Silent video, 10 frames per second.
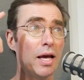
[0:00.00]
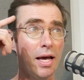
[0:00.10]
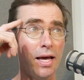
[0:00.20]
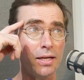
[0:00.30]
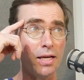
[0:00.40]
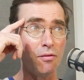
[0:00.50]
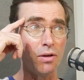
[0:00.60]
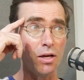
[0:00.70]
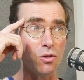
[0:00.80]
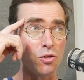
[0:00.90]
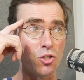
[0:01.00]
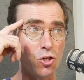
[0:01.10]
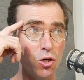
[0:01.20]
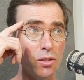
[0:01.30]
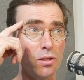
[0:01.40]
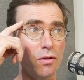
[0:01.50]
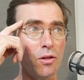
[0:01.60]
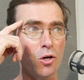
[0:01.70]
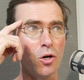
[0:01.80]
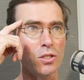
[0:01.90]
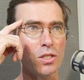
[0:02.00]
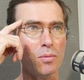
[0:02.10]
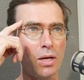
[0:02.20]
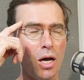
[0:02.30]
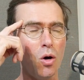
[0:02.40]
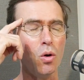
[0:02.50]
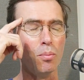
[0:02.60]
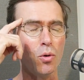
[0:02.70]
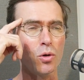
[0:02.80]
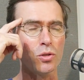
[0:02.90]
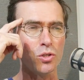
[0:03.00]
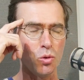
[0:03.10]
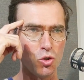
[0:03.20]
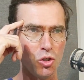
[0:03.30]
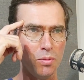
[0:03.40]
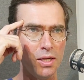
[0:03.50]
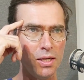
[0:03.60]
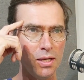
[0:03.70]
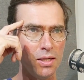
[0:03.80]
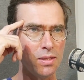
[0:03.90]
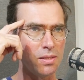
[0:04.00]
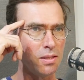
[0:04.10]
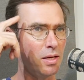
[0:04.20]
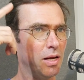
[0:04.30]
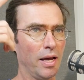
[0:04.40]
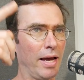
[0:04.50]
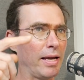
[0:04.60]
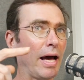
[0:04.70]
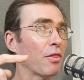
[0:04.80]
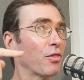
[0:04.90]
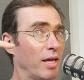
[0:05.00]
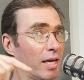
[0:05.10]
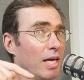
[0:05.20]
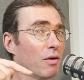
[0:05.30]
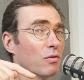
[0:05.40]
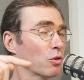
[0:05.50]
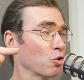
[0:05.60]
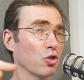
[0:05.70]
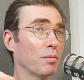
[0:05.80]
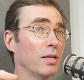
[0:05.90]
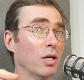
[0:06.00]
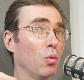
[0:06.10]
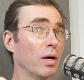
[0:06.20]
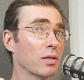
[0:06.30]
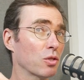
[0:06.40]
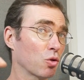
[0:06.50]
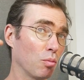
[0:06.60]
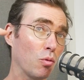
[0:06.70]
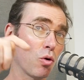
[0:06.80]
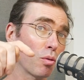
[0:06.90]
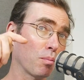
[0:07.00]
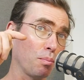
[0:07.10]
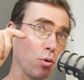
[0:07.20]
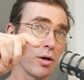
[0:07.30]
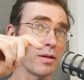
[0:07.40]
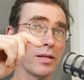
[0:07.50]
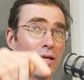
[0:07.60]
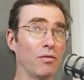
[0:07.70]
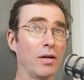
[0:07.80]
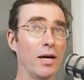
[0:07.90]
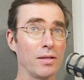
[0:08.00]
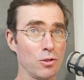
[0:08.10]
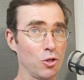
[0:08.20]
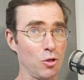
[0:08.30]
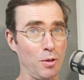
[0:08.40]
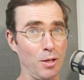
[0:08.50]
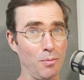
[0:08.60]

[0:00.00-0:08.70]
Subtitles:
and having understood the concept, how important social media is. And I think even social media-wise, you're more on point than even guys in Germany.